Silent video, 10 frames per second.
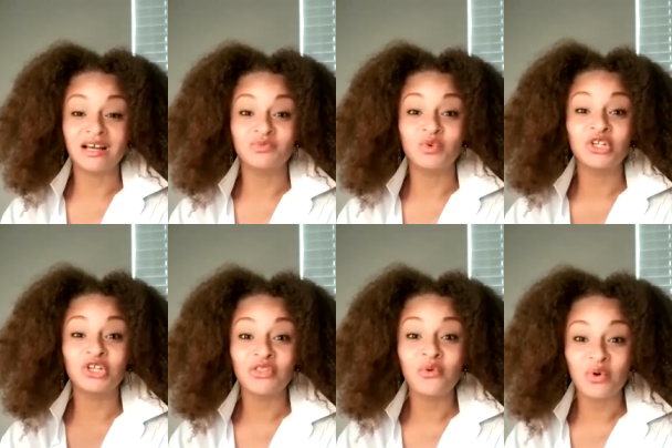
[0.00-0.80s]
because when
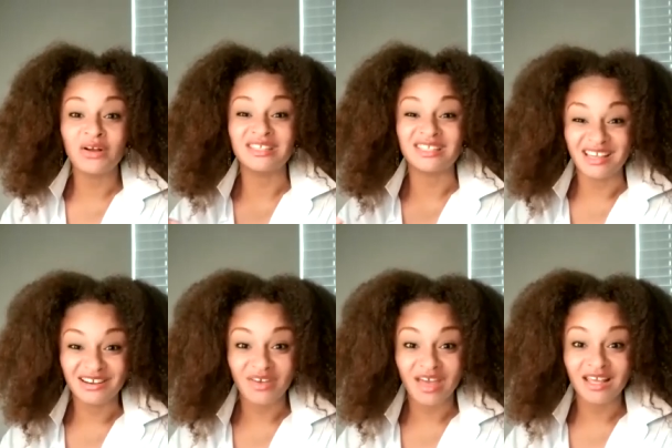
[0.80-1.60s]
you're the one that's
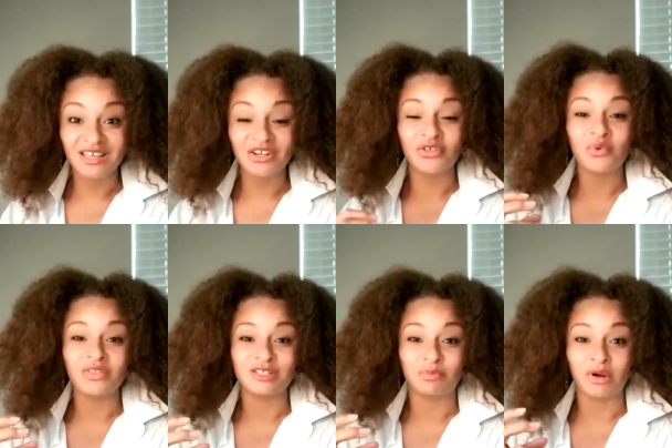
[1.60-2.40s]
innovating, you're the
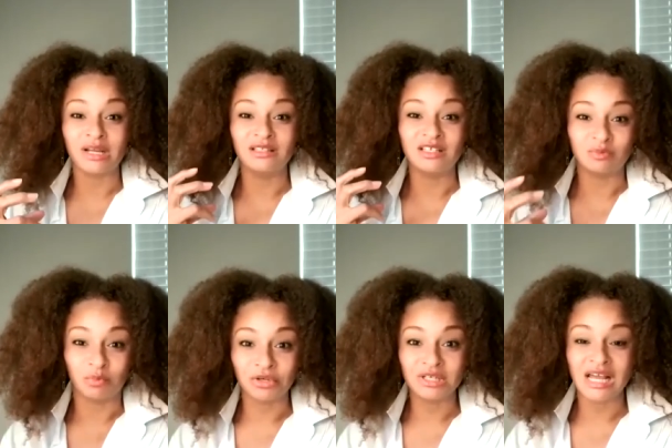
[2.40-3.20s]
one that's bringing these
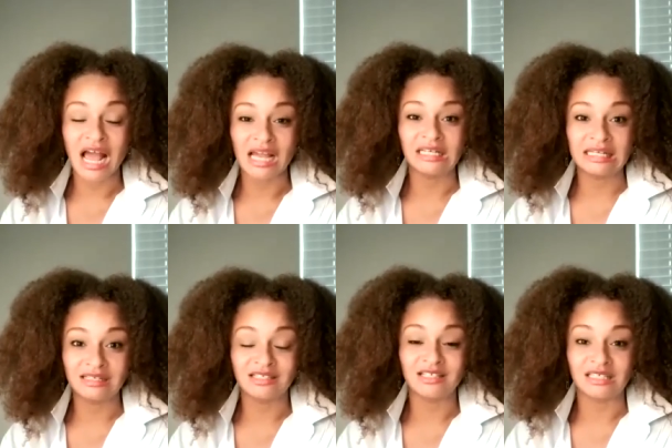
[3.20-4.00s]
brilliant
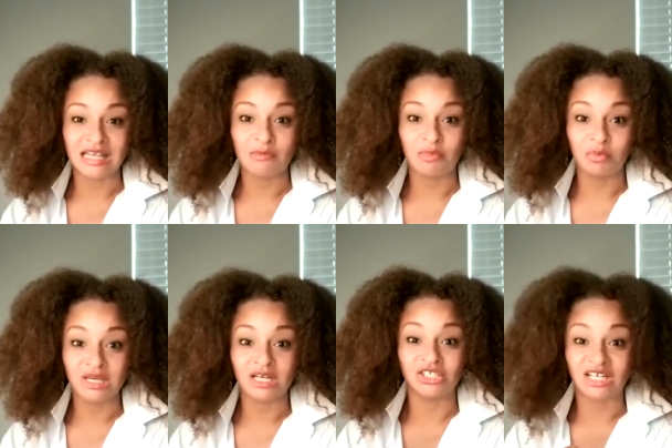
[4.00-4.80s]
ideas to the table
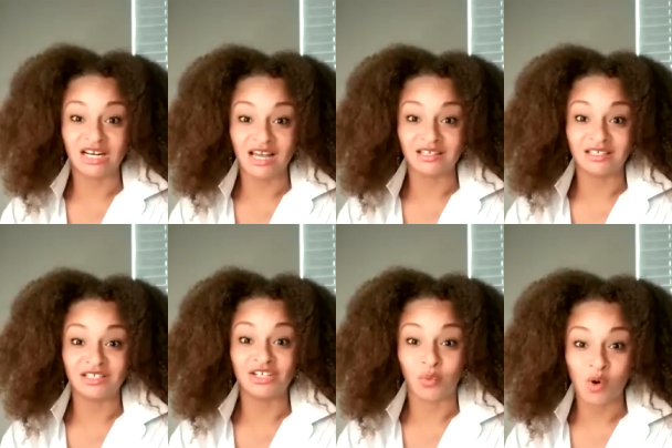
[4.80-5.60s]
because you're connected
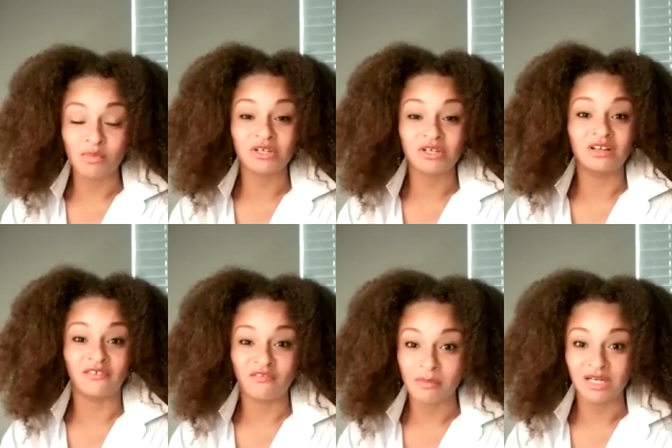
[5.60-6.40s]
to your womanhood,
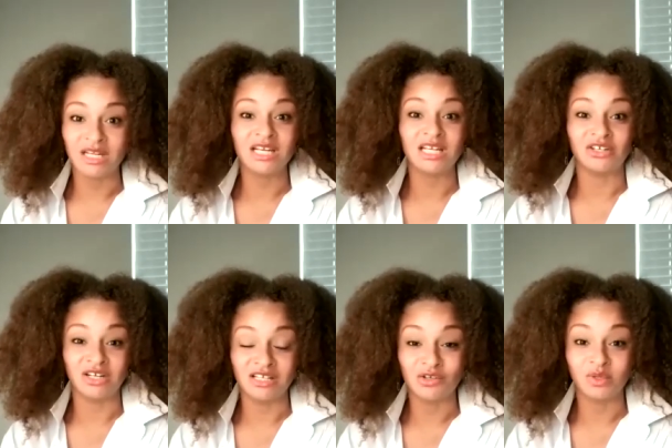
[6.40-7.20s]
your femininity,
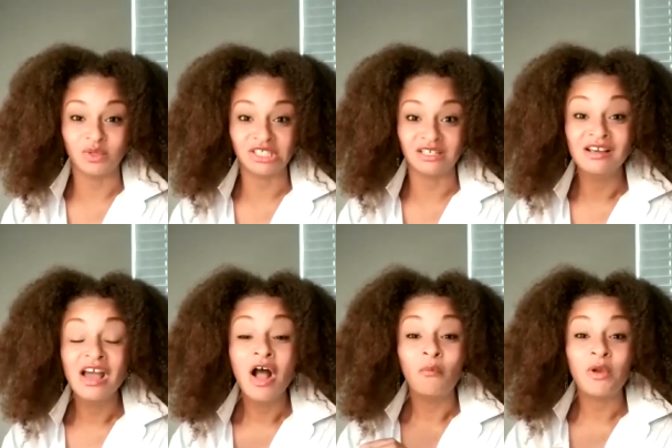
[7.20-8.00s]
your intuition.
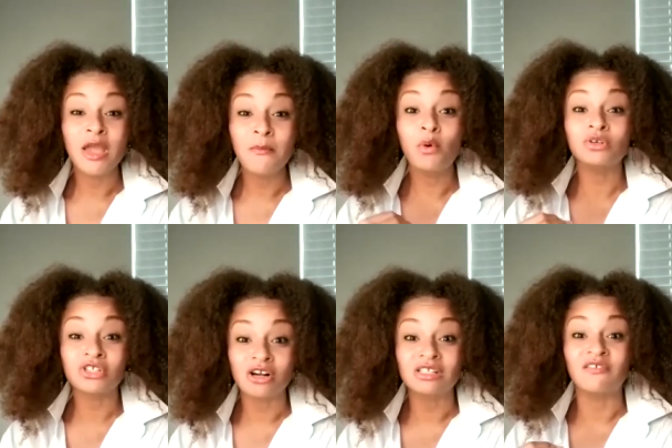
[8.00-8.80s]
People will
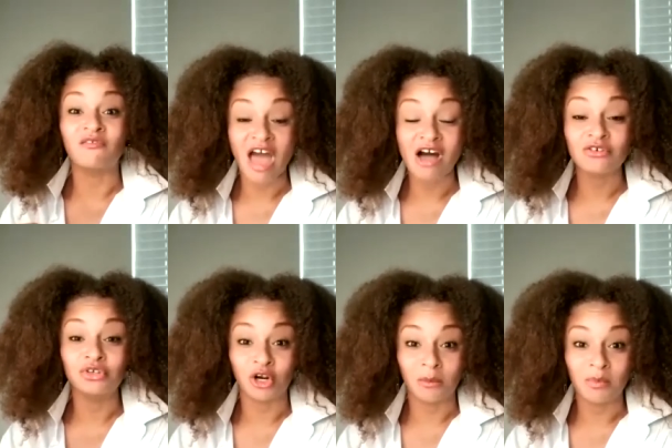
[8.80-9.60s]
start to
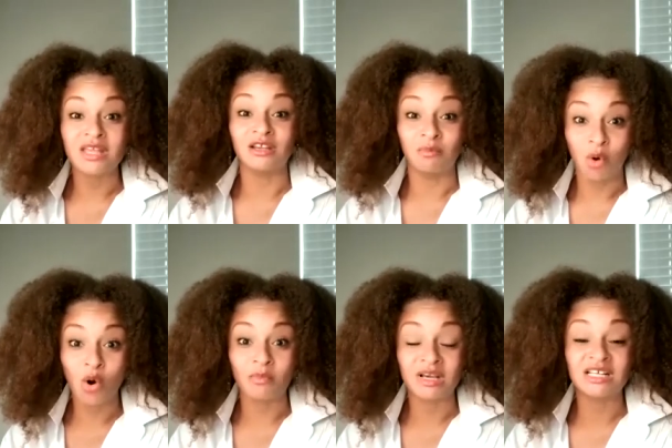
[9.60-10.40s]
value your opinion
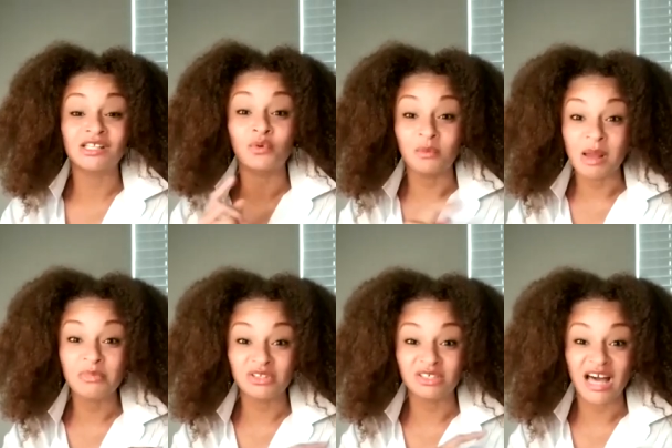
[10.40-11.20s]
more because they'll
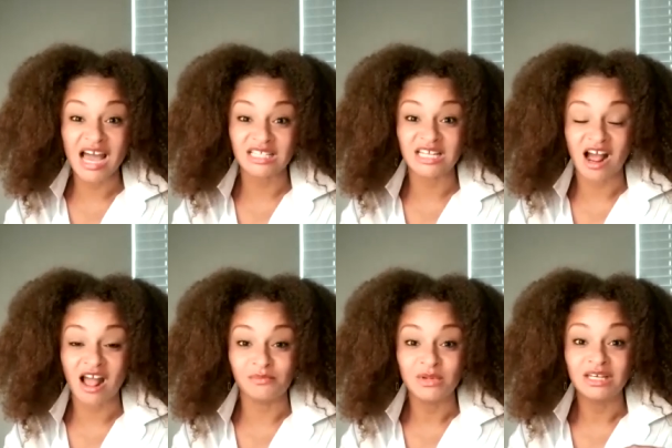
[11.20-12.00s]
remember the last
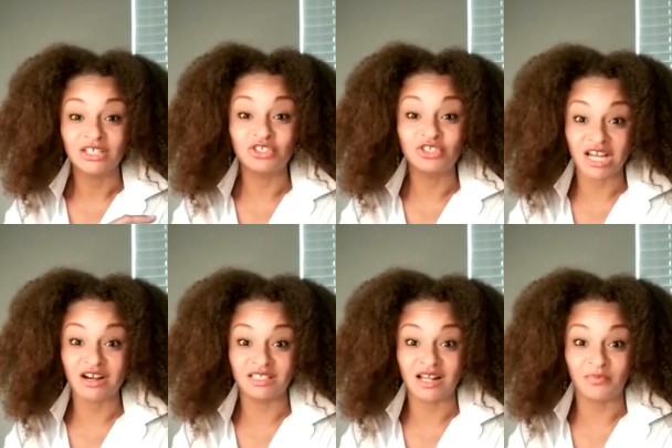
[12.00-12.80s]
time you
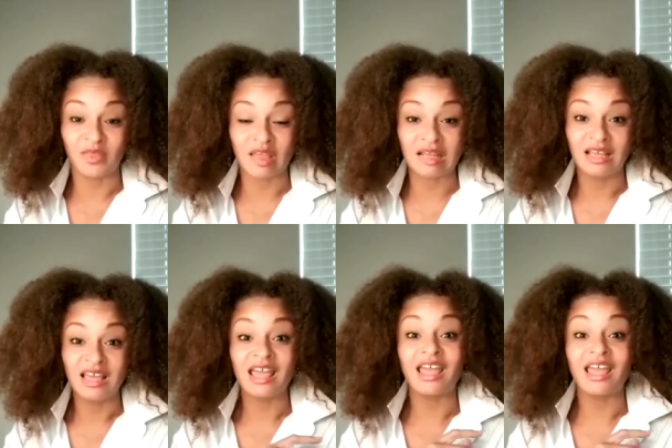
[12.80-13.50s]
shared something